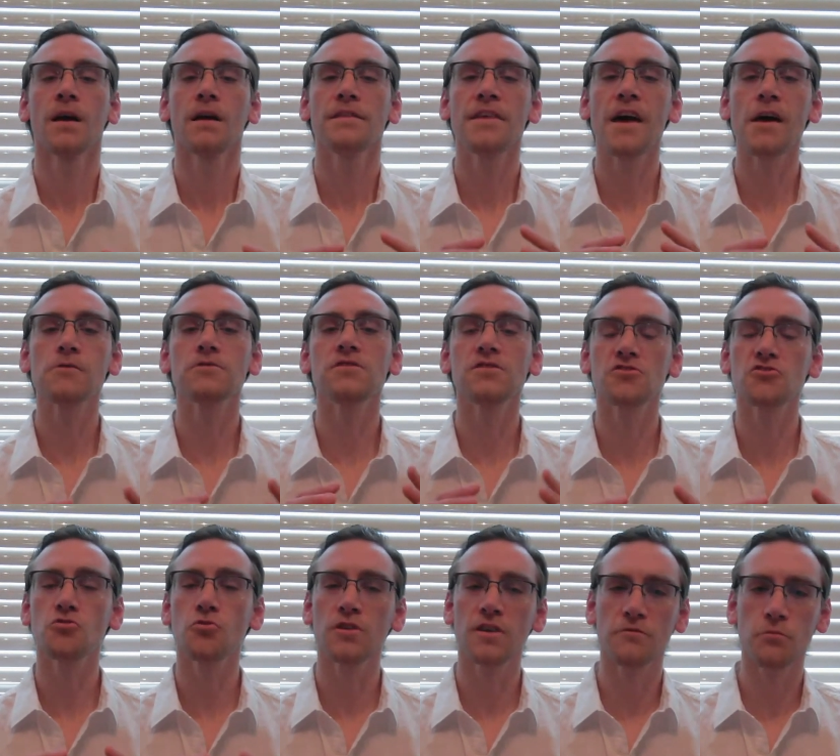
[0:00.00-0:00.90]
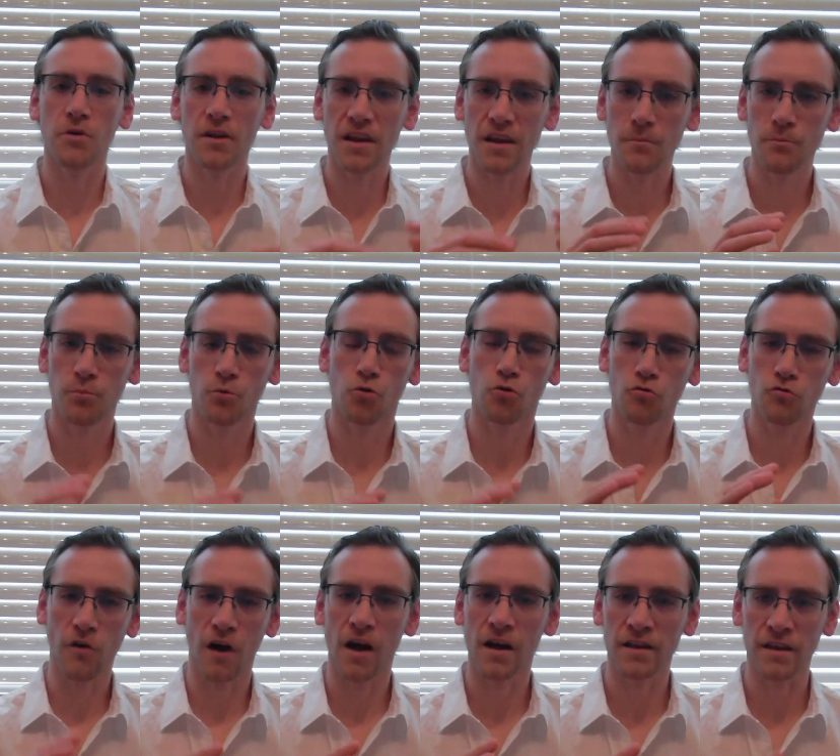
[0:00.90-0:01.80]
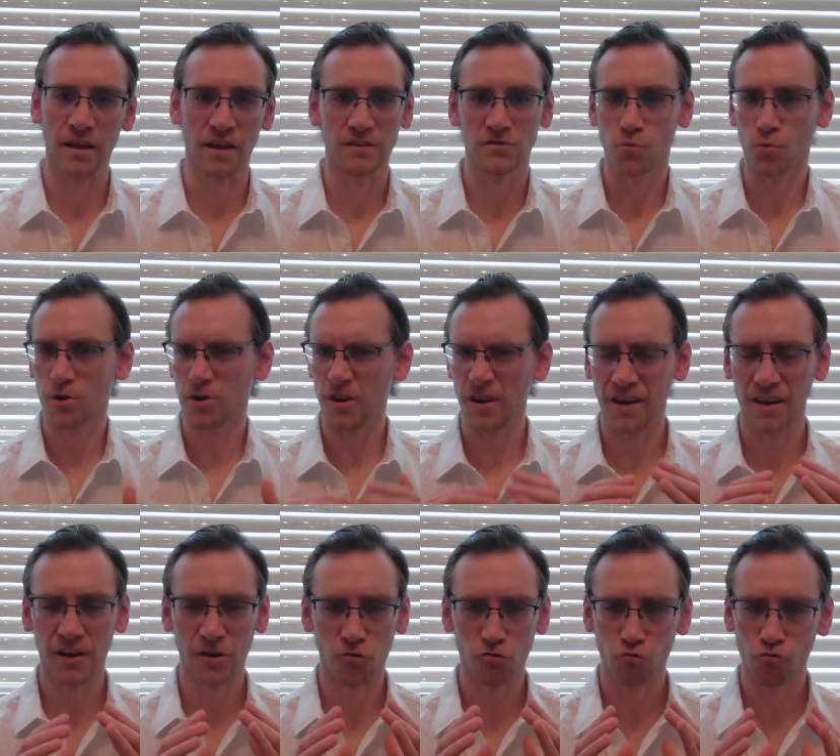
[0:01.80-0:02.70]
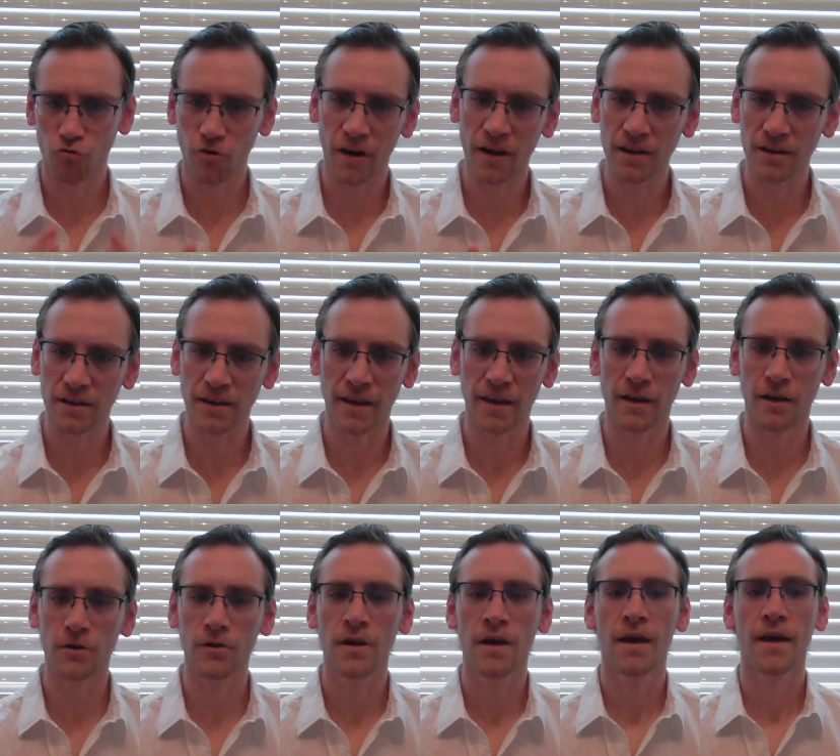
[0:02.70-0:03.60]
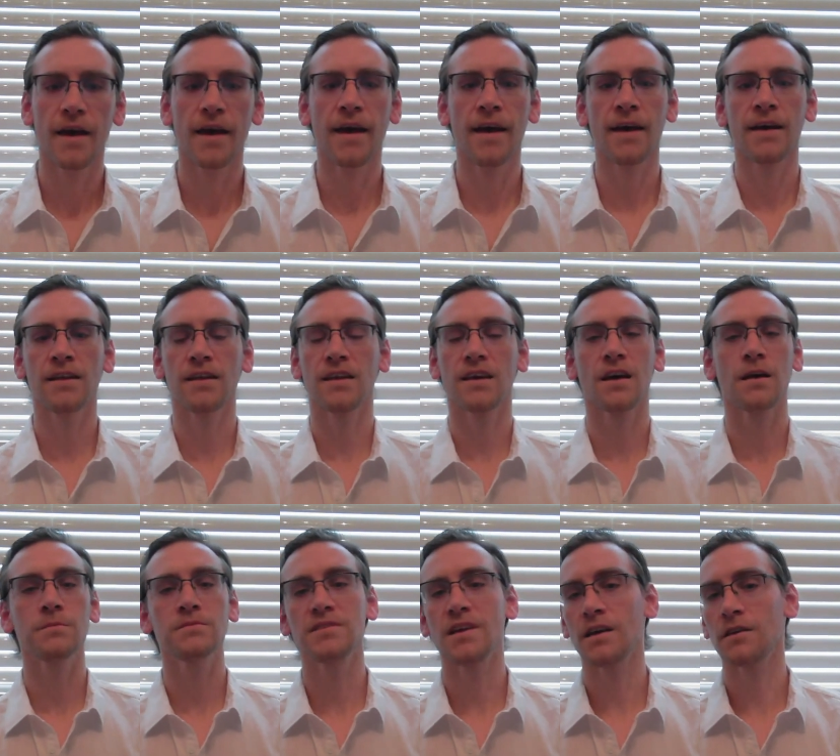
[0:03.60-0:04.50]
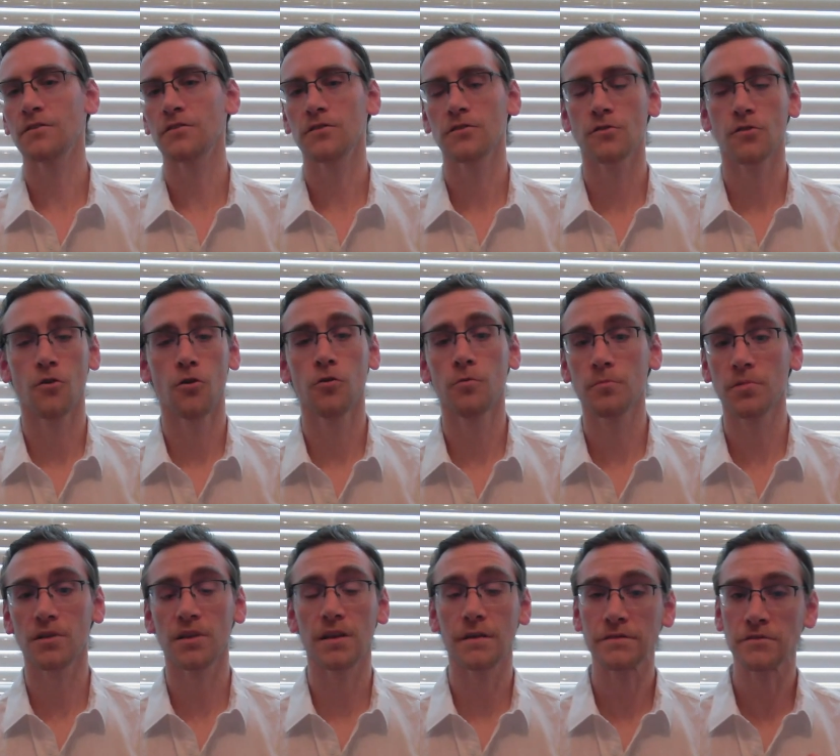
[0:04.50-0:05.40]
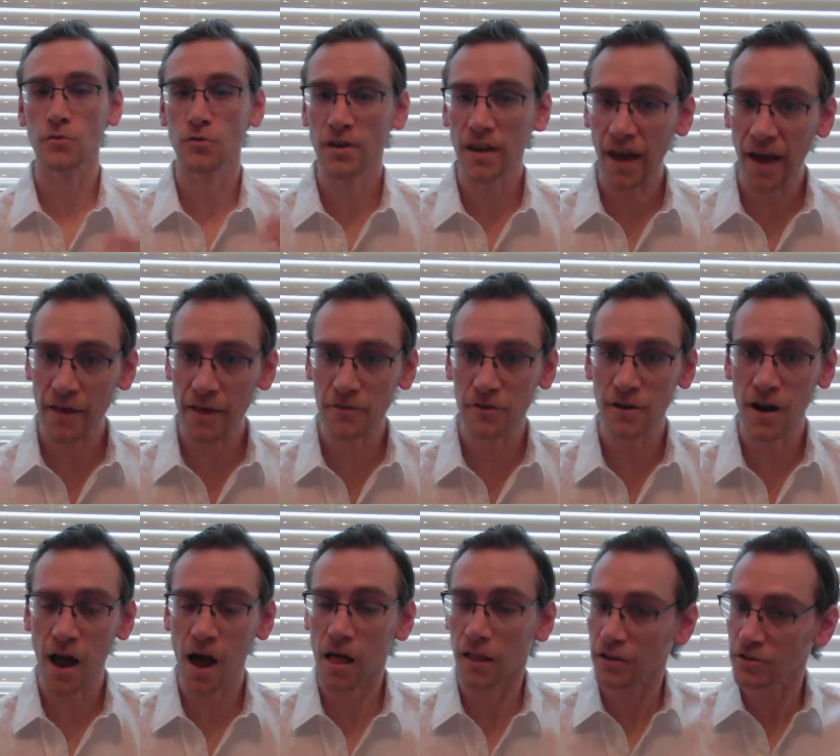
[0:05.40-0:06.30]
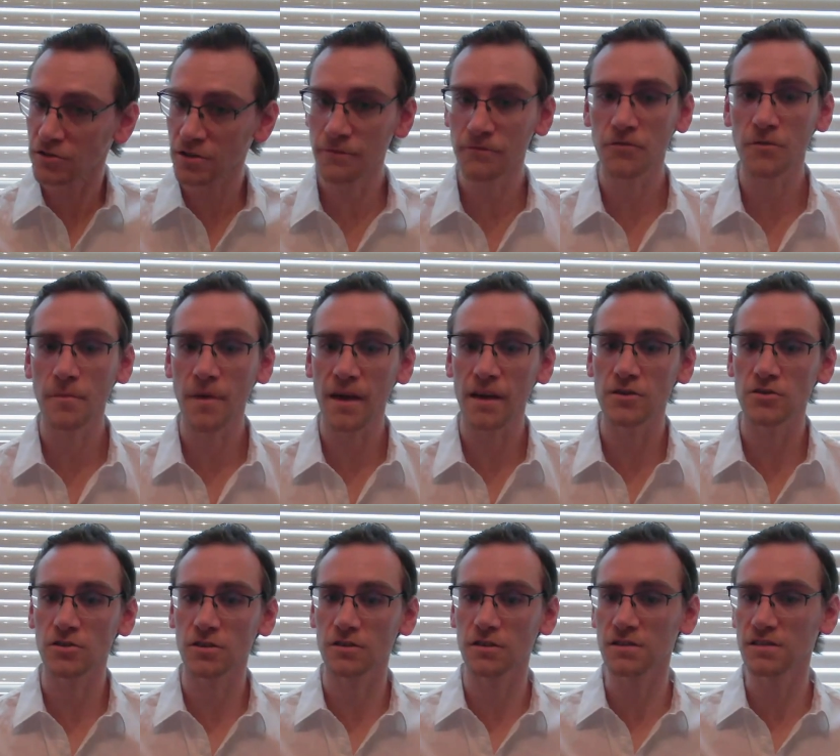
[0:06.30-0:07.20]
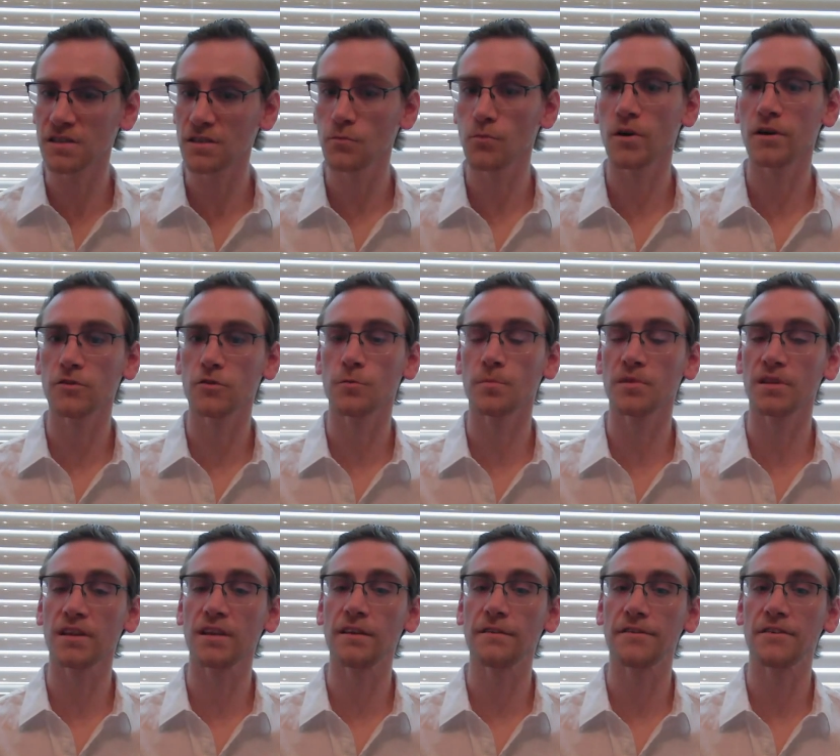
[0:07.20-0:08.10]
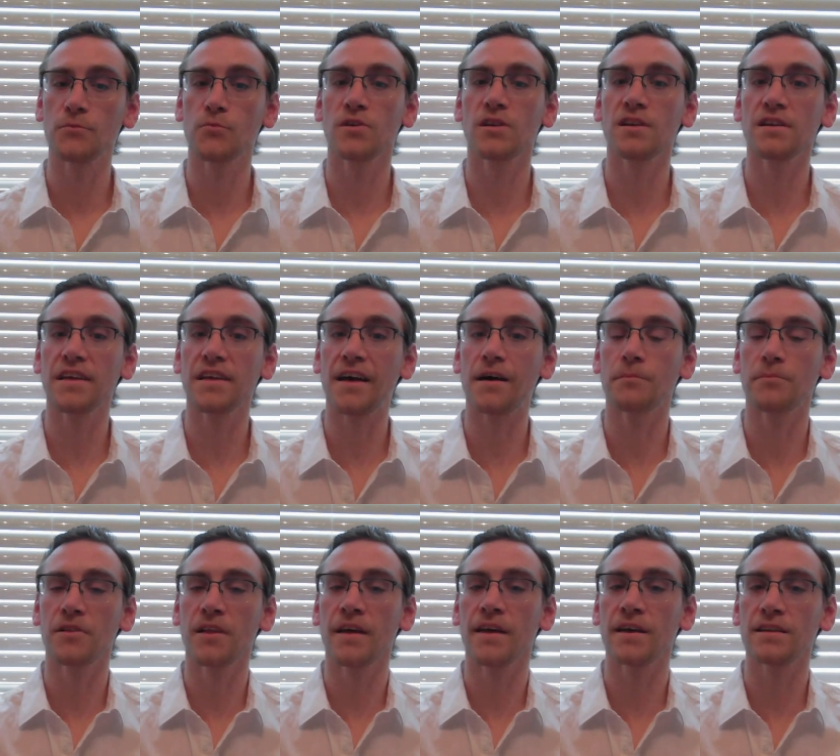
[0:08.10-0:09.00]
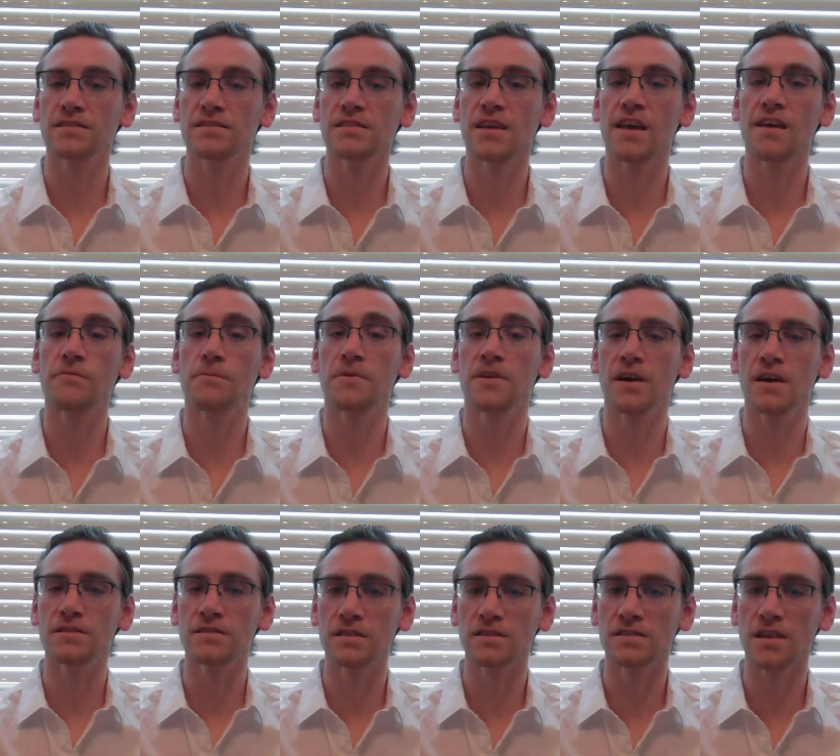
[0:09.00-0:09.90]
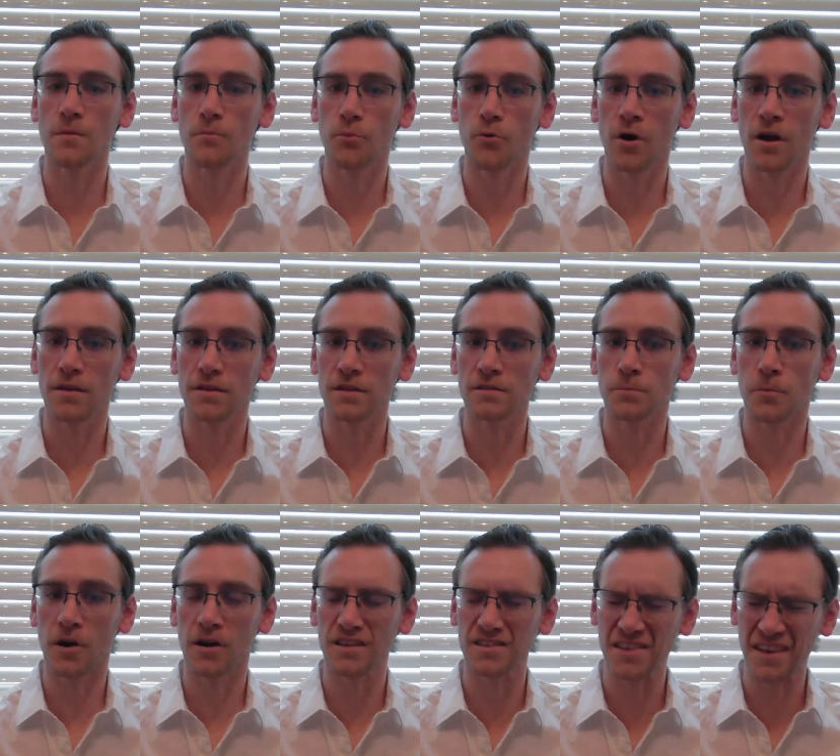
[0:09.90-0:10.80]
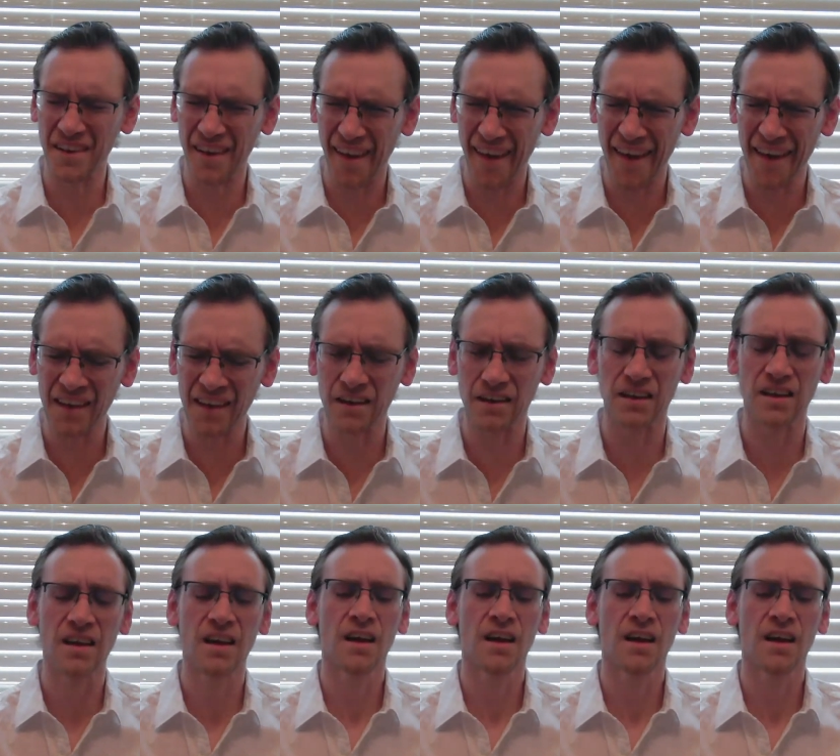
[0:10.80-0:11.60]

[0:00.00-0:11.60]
that was the short of what a bull run is. We are in it right now, and it comes down to your own belief. So gather knowledge, information to see what you believe, and when in doubt, play it safe, because at some point this party's going to end.